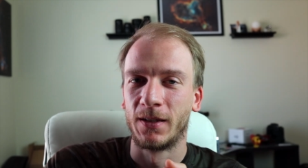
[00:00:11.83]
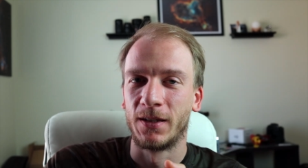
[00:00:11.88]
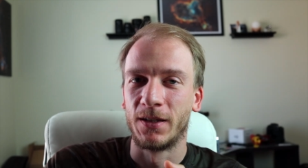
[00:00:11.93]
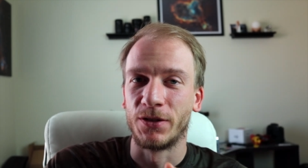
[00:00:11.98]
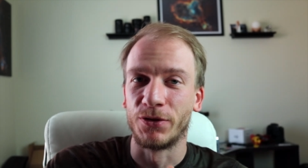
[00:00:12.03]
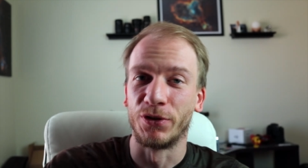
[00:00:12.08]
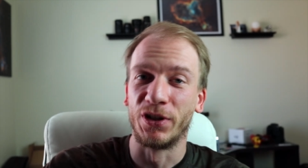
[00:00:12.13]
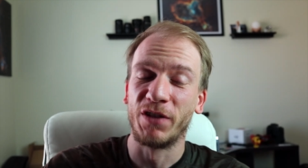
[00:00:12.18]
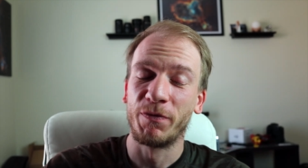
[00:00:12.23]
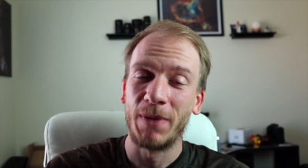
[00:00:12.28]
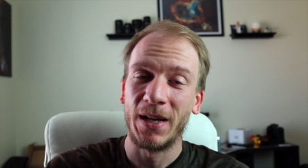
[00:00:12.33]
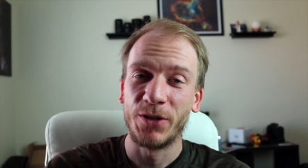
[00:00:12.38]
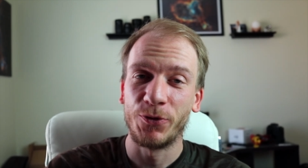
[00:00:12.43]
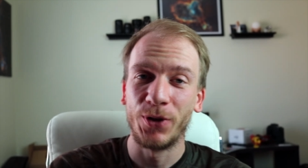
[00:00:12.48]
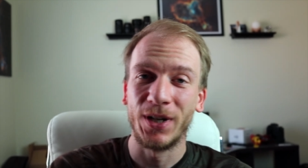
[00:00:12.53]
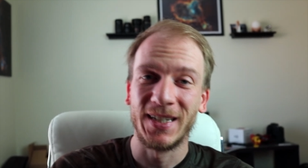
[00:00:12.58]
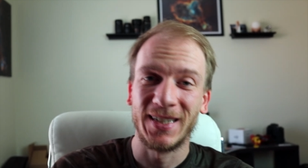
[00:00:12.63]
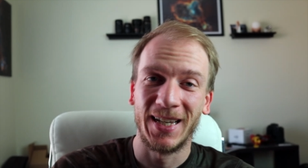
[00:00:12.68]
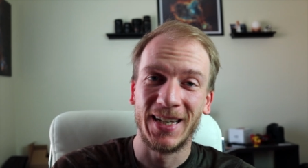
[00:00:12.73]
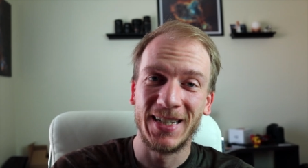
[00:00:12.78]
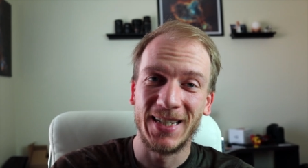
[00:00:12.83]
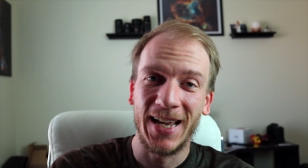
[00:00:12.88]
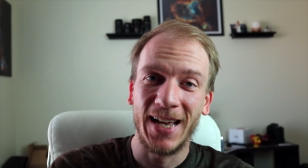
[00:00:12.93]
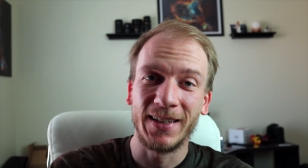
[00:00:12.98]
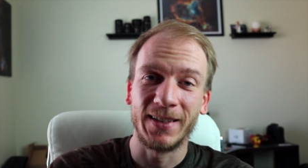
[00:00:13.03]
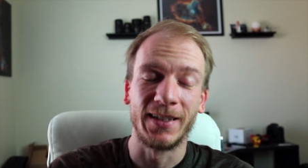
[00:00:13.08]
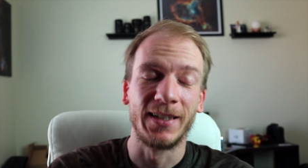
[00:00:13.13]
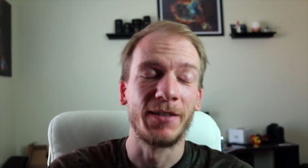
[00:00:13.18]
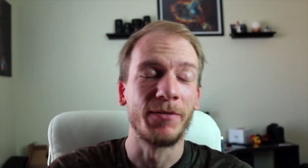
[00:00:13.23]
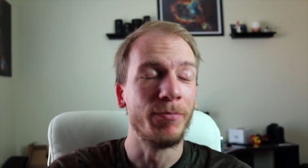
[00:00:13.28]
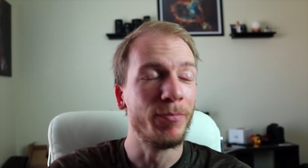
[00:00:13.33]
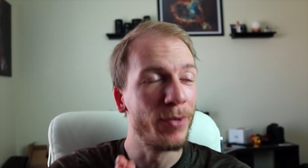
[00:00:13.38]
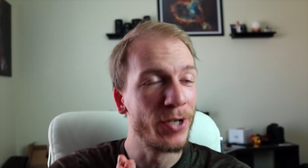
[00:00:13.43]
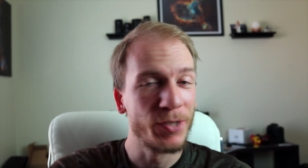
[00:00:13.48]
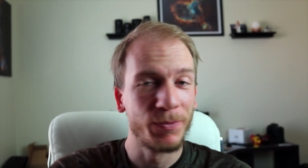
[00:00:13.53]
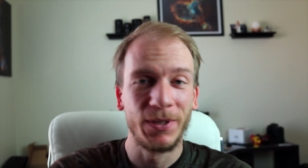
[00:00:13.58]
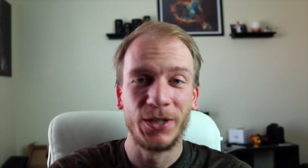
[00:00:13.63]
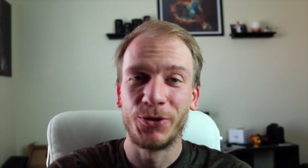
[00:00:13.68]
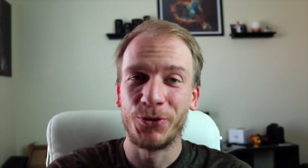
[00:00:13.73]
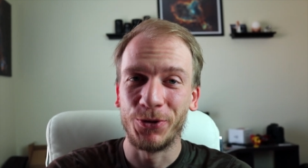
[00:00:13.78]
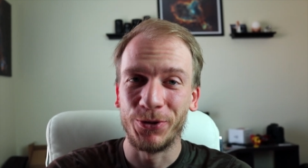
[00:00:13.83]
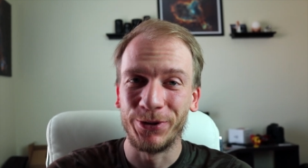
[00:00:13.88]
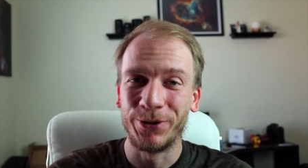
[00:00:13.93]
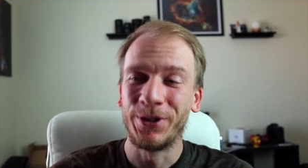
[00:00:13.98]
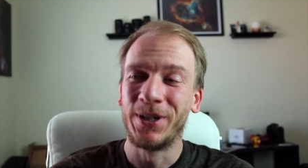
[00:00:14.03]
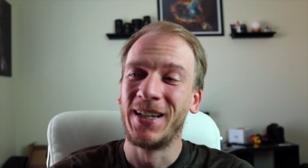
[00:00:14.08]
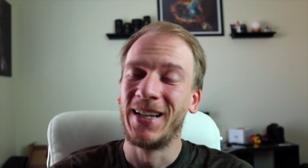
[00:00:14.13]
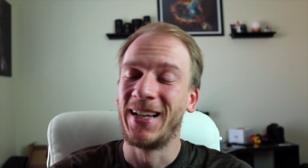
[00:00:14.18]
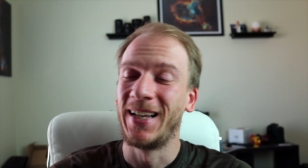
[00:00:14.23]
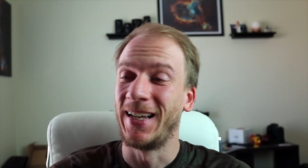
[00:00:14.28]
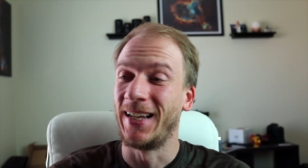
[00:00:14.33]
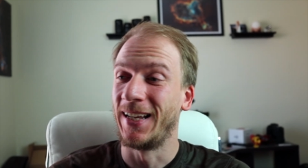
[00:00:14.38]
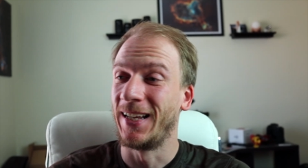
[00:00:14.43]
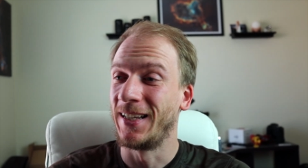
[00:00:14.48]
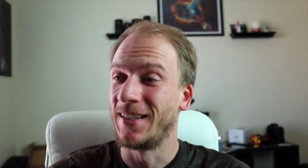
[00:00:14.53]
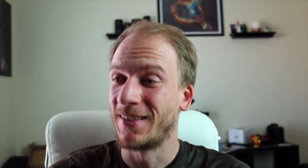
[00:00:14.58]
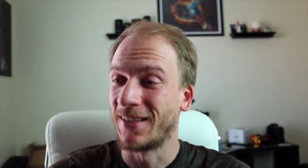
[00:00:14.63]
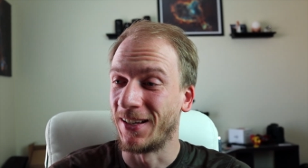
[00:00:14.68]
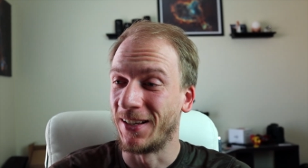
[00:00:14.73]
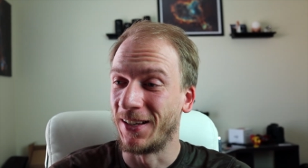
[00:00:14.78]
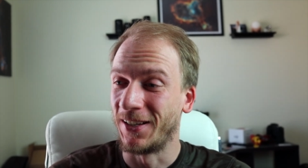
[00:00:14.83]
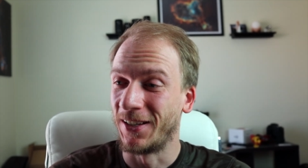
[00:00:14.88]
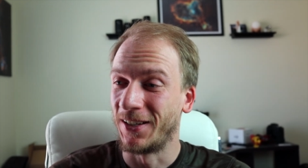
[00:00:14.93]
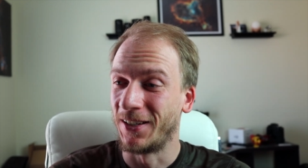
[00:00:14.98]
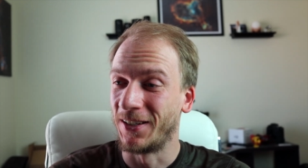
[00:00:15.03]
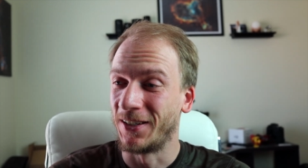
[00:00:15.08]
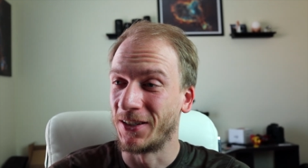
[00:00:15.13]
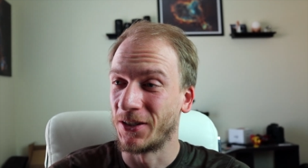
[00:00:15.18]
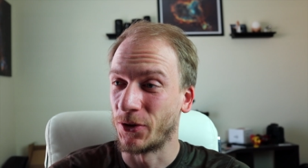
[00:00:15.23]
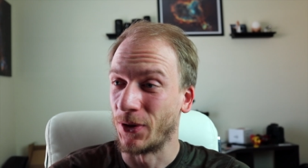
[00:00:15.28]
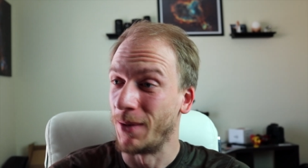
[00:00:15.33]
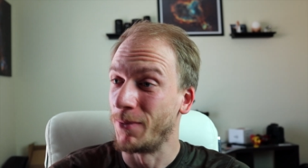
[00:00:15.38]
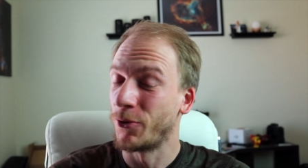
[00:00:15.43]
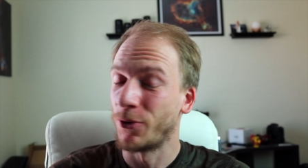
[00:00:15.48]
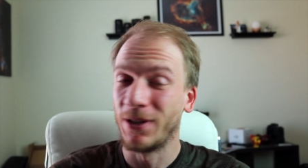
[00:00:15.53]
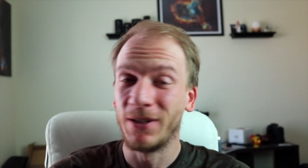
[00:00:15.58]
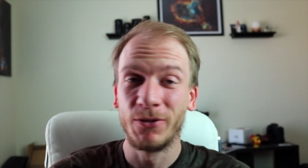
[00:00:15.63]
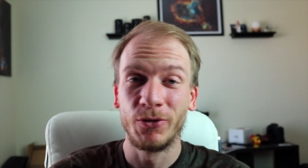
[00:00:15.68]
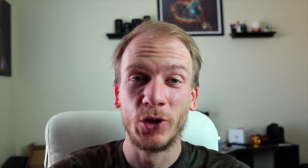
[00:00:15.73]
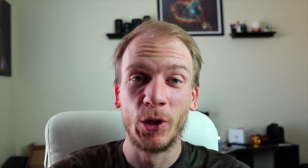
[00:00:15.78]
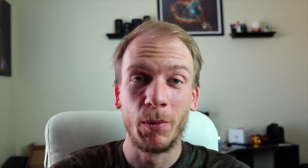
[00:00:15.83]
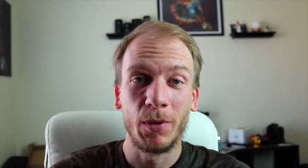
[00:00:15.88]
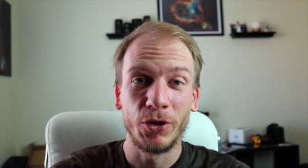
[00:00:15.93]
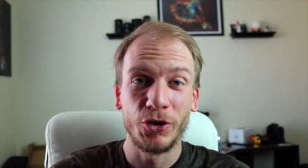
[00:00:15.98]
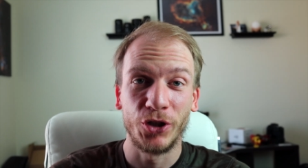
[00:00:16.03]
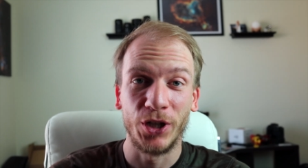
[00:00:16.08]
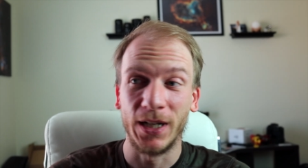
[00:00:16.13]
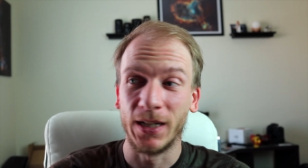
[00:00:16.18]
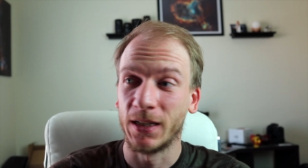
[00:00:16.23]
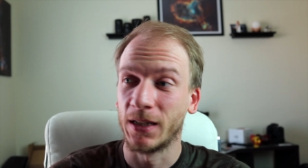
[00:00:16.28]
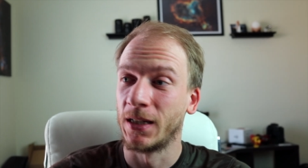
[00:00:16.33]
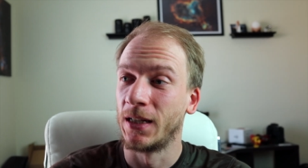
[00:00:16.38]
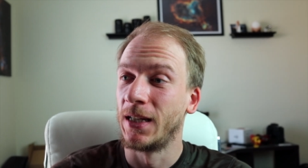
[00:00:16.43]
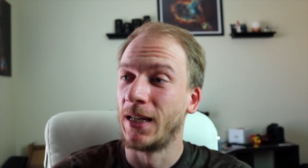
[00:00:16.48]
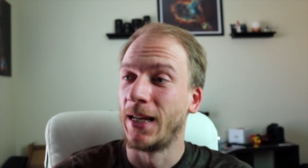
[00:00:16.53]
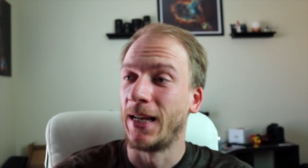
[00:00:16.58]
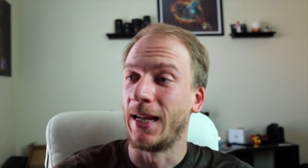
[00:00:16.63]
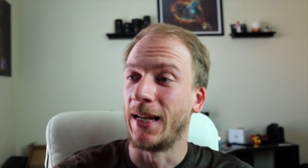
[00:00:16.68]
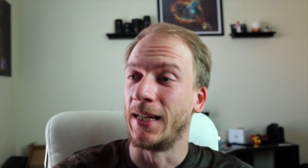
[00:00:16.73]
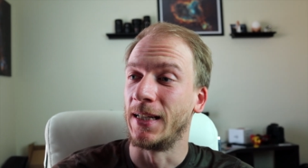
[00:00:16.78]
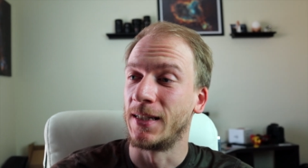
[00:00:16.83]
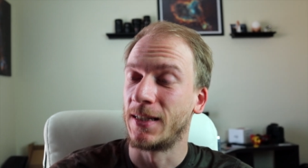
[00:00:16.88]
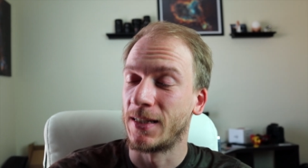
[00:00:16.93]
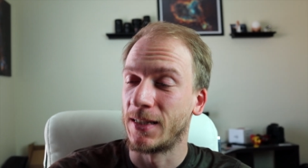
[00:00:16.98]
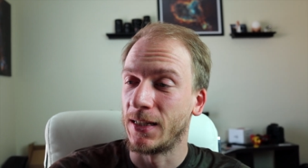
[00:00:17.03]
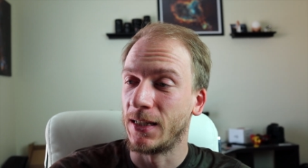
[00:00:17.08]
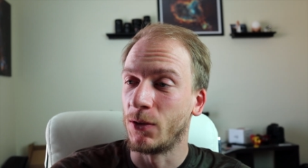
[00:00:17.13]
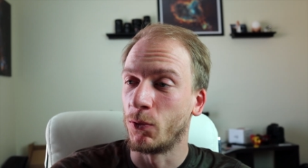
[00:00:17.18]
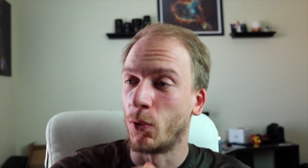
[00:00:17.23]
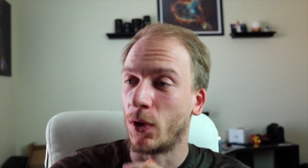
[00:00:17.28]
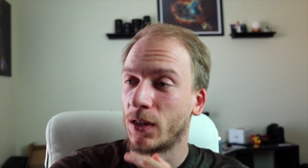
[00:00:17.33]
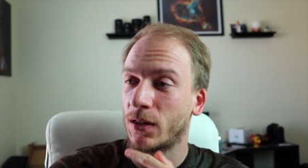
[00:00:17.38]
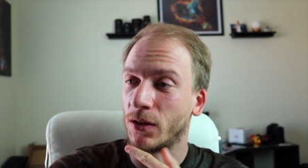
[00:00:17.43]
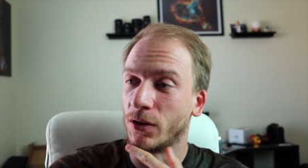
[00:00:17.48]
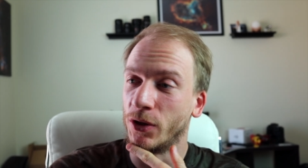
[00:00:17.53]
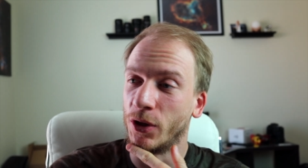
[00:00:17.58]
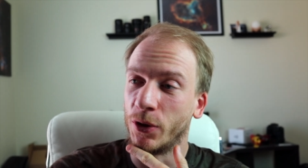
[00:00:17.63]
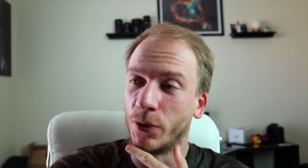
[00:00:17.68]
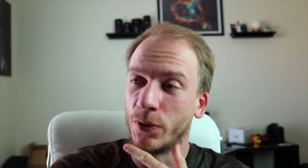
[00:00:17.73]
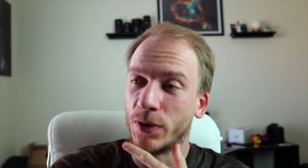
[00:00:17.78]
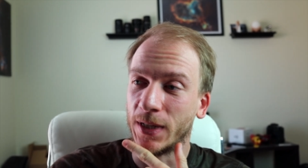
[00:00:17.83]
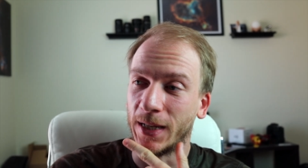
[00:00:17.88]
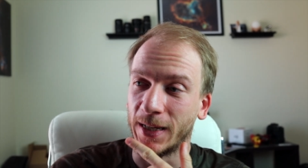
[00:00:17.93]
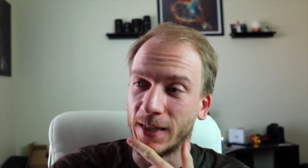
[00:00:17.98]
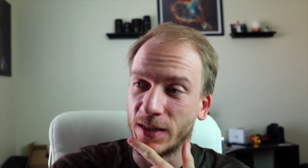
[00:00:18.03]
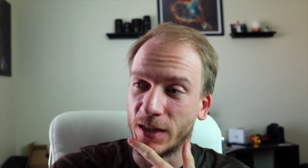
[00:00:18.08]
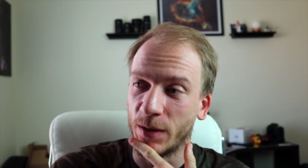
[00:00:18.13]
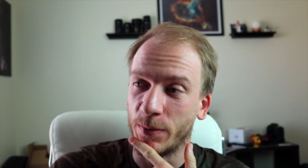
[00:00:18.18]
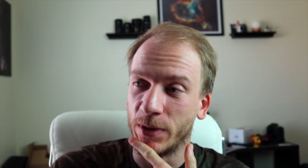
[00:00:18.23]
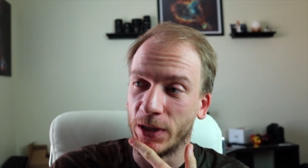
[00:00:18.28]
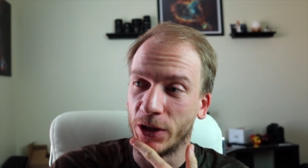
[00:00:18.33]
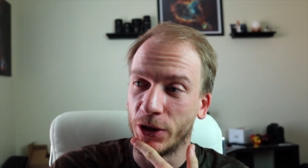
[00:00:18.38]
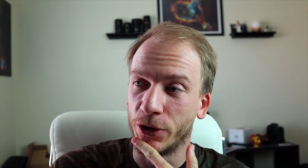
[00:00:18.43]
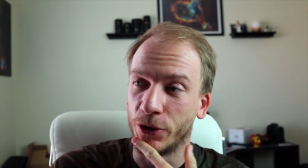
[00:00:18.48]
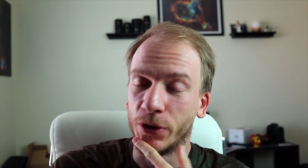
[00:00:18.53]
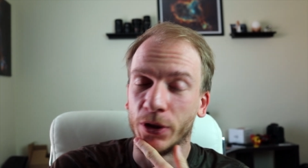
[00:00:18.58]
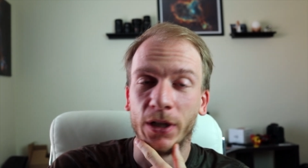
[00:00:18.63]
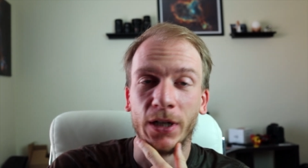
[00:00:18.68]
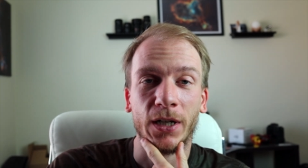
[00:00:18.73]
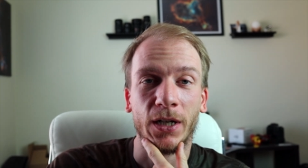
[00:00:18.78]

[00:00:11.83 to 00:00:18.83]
So if Patrick says that, it must be true. And uh, so I'm going to double check and see what NoiseXTerminator